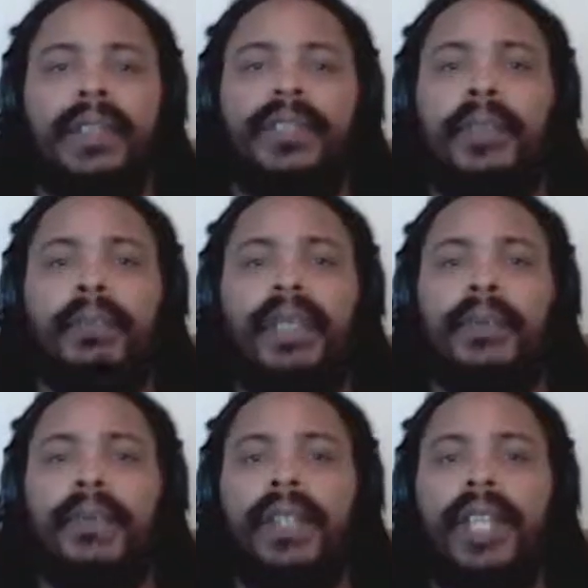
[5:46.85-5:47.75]
Some
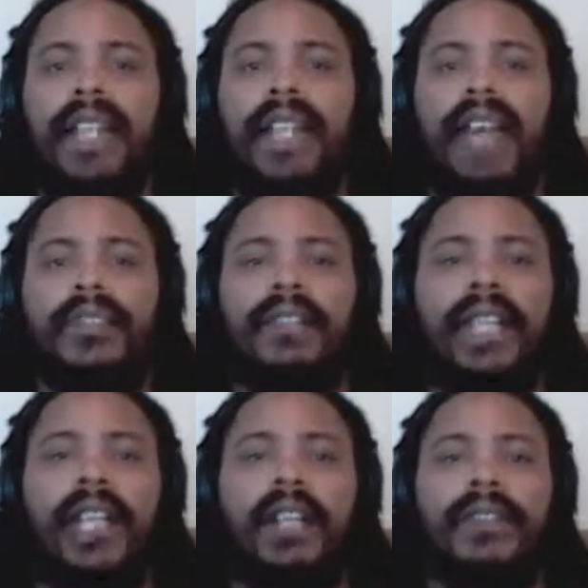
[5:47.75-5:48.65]
people have to be
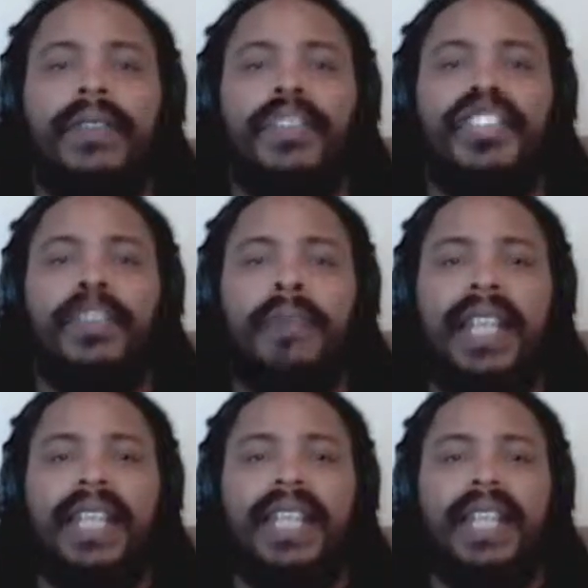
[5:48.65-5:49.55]
out
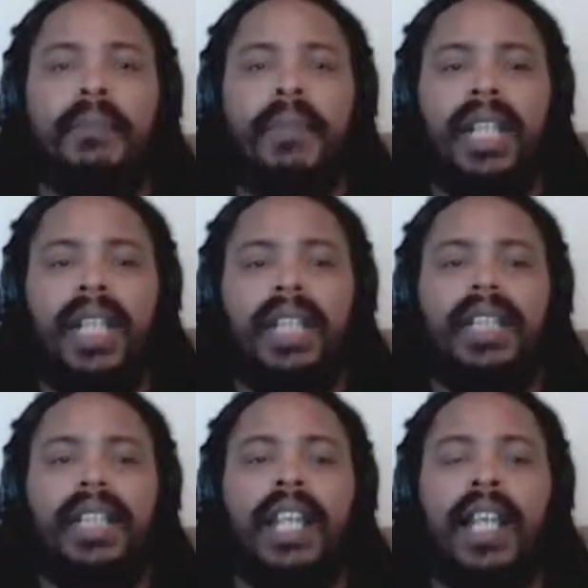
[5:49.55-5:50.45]
spending money
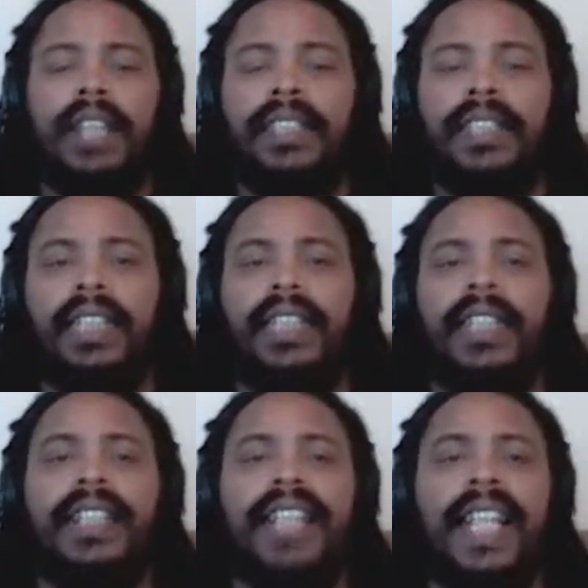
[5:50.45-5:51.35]
constantly on
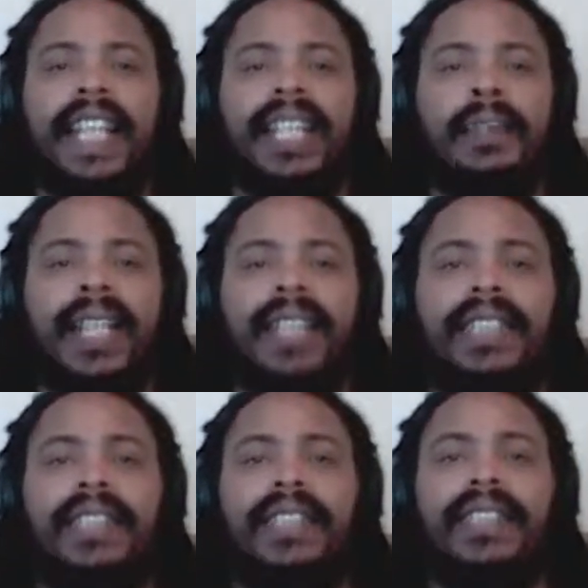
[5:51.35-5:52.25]
a daily
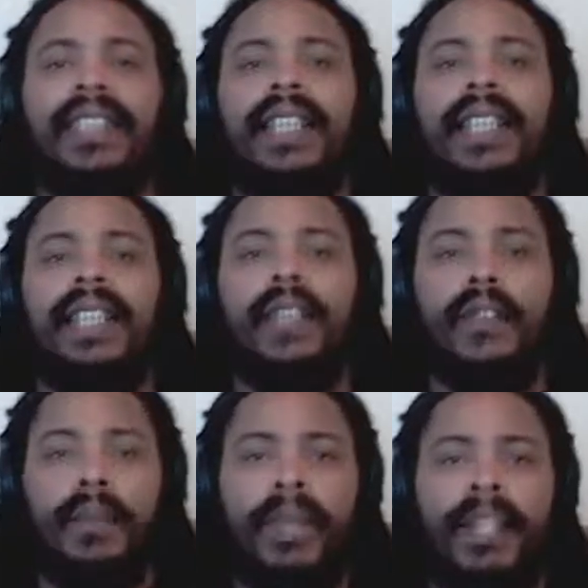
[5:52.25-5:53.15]
basis to feel
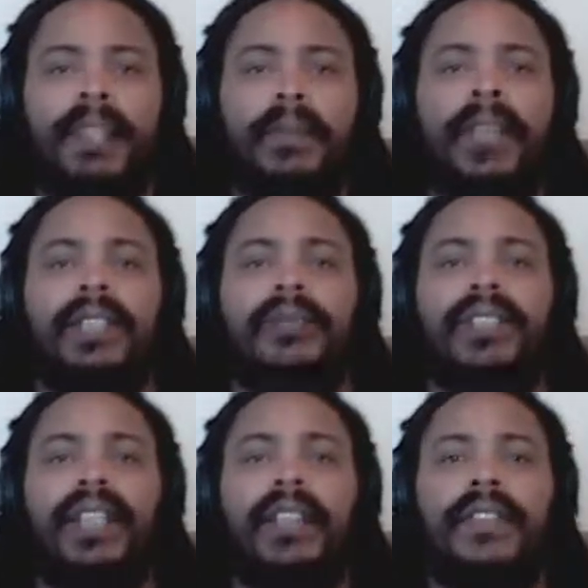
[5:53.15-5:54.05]
better about
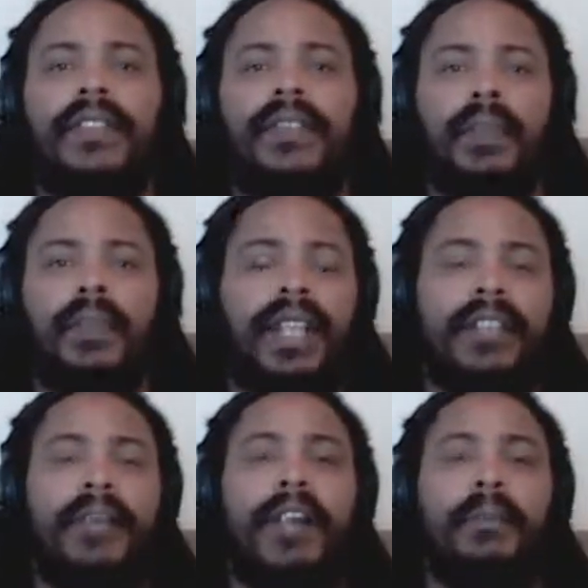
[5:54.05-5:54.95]
themselves, to feel better
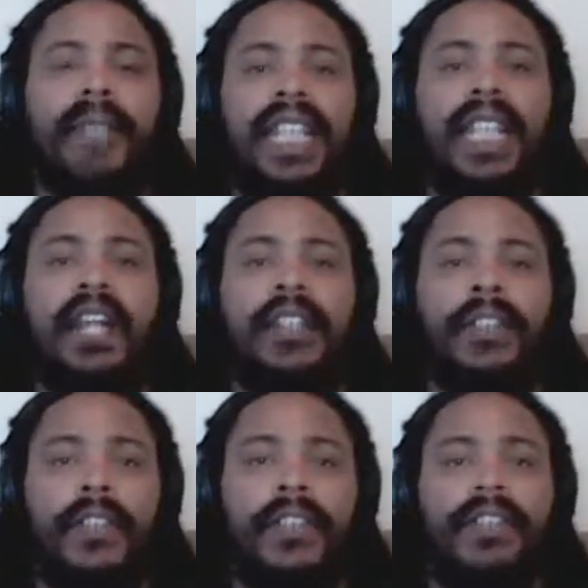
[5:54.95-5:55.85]
about being on
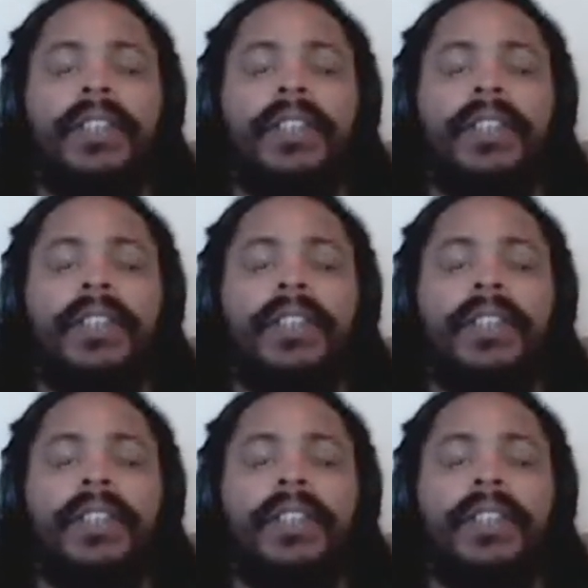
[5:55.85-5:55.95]
earth.